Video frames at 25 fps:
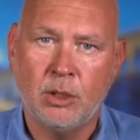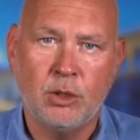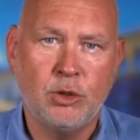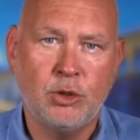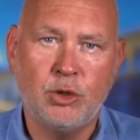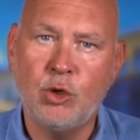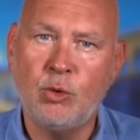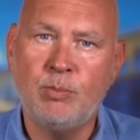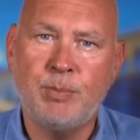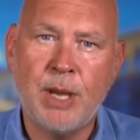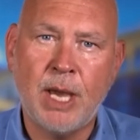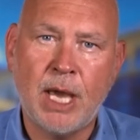
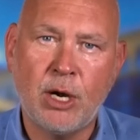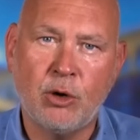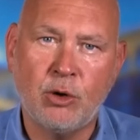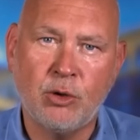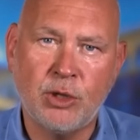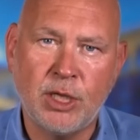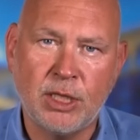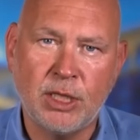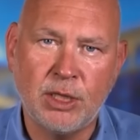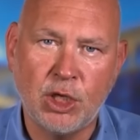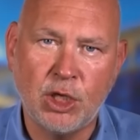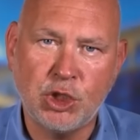do better
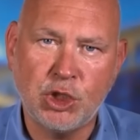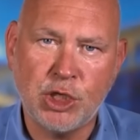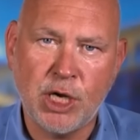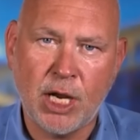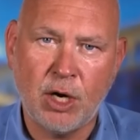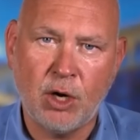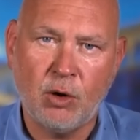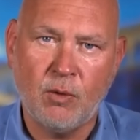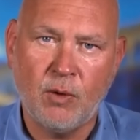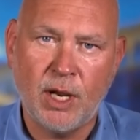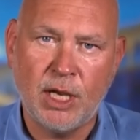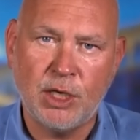than the
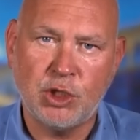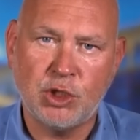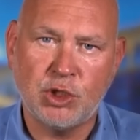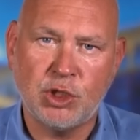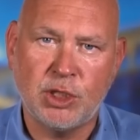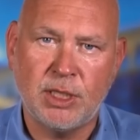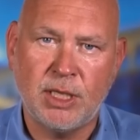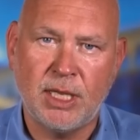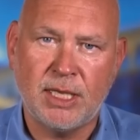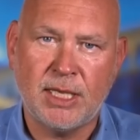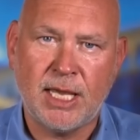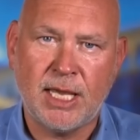
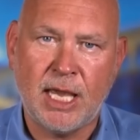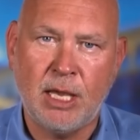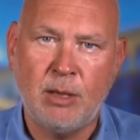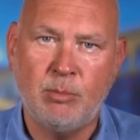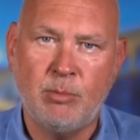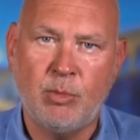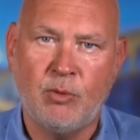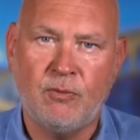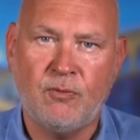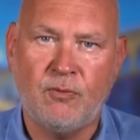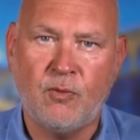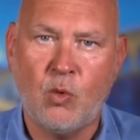generation that came
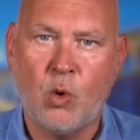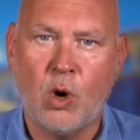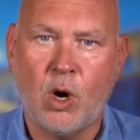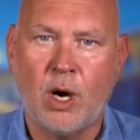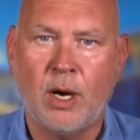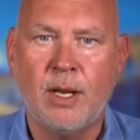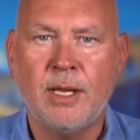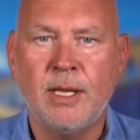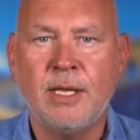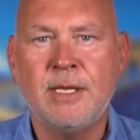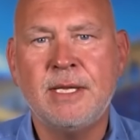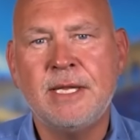before.
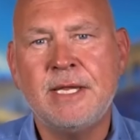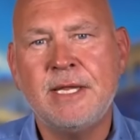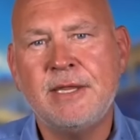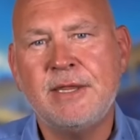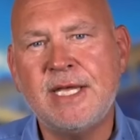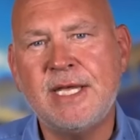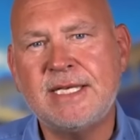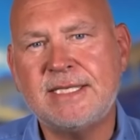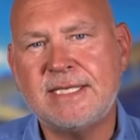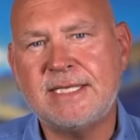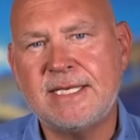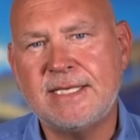
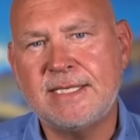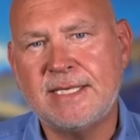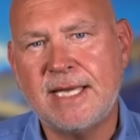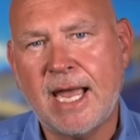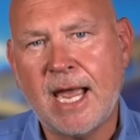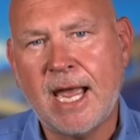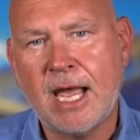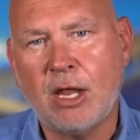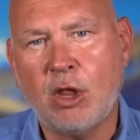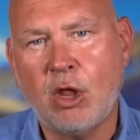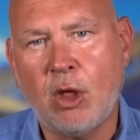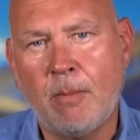This is
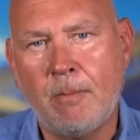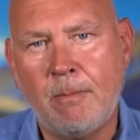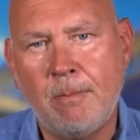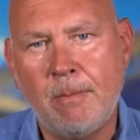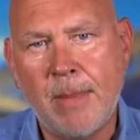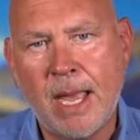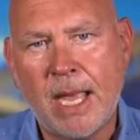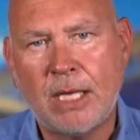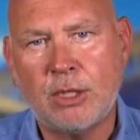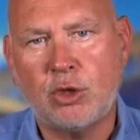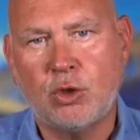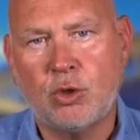
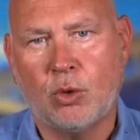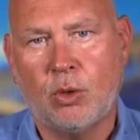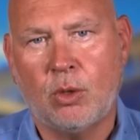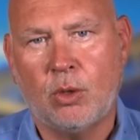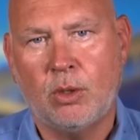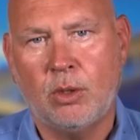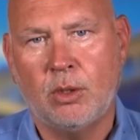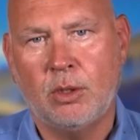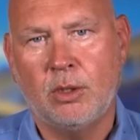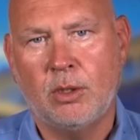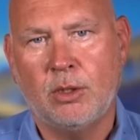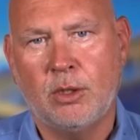elemental
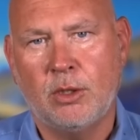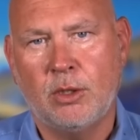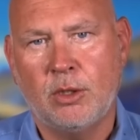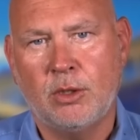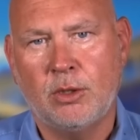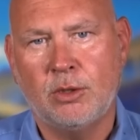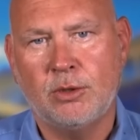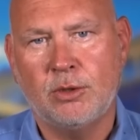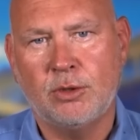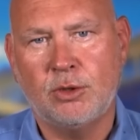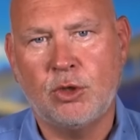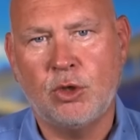
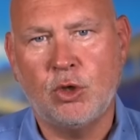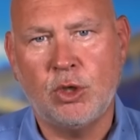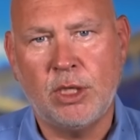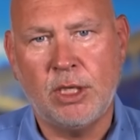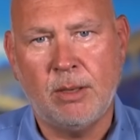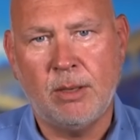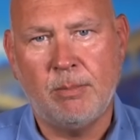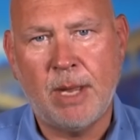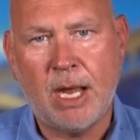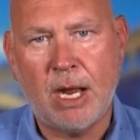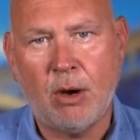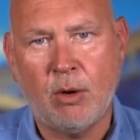to the
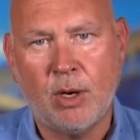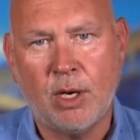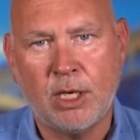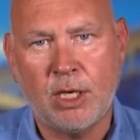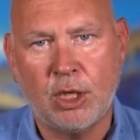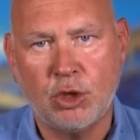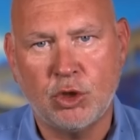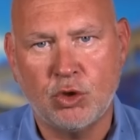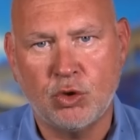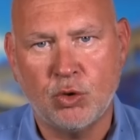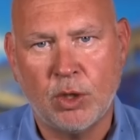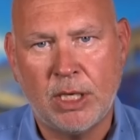
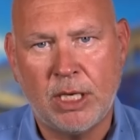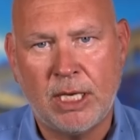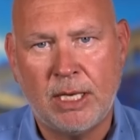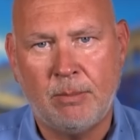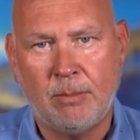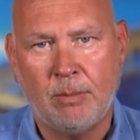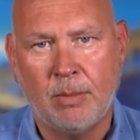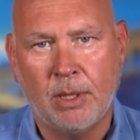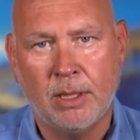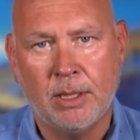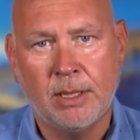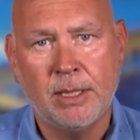American
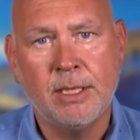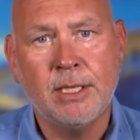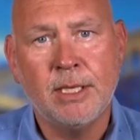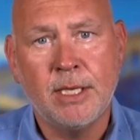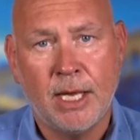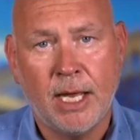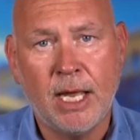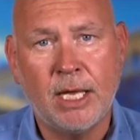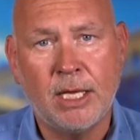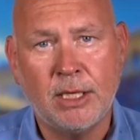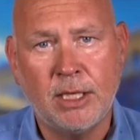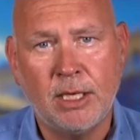dream
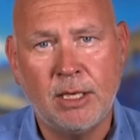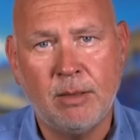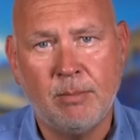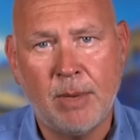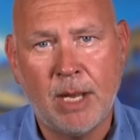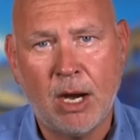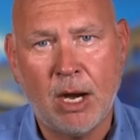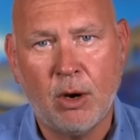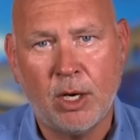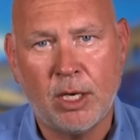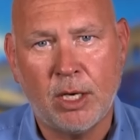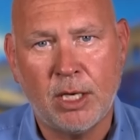and the
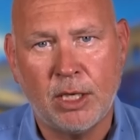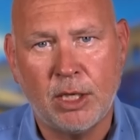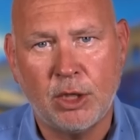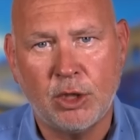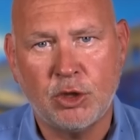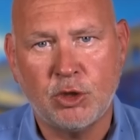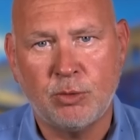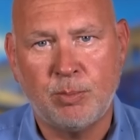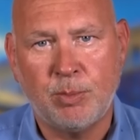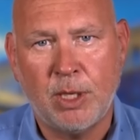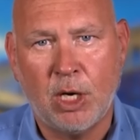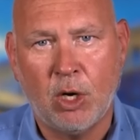American
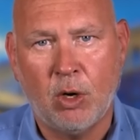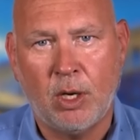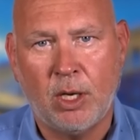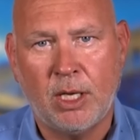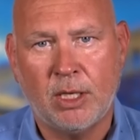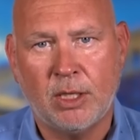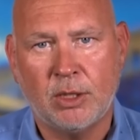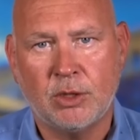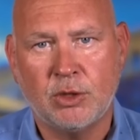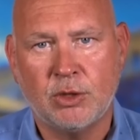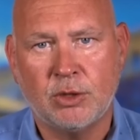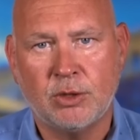
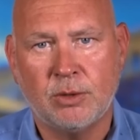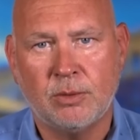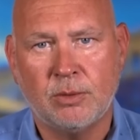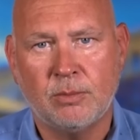experience.